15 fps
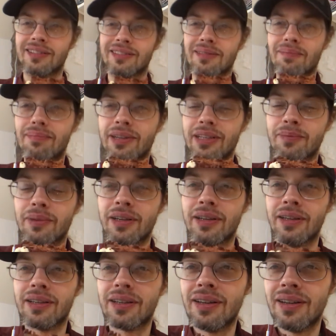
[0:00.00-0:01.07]
That's a big
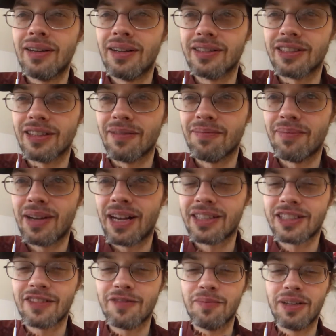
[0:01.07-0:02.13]
bit. That's a
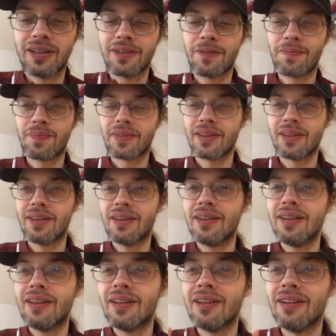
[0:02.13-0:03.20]
massive bit.
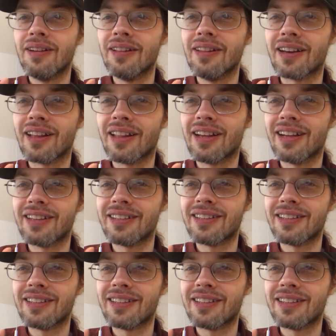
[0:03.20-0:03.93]
Look at that.